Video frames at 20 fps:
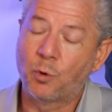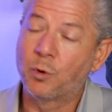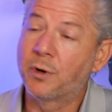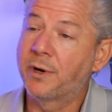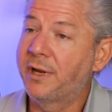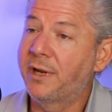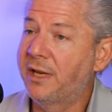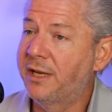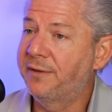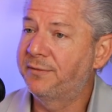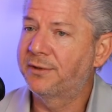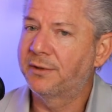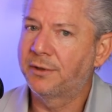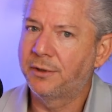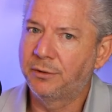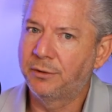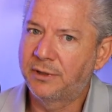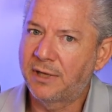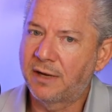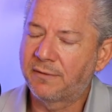or
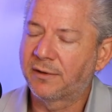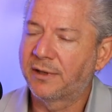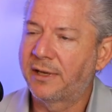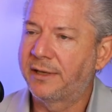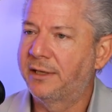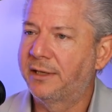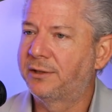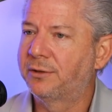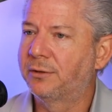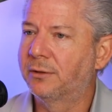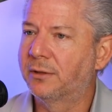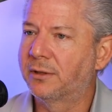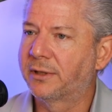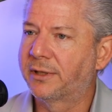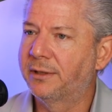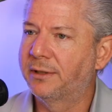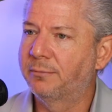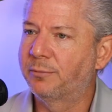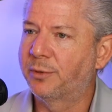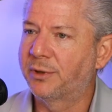eaves, you definitely need to
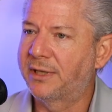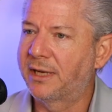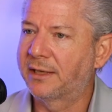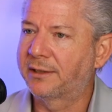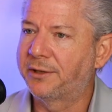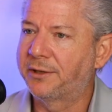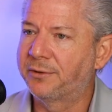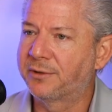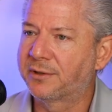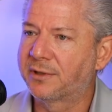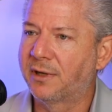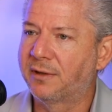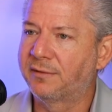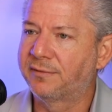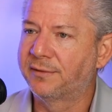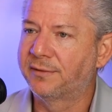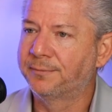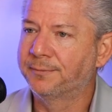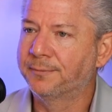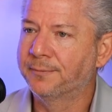look good and protect
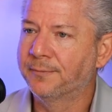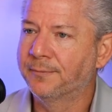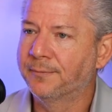yourself.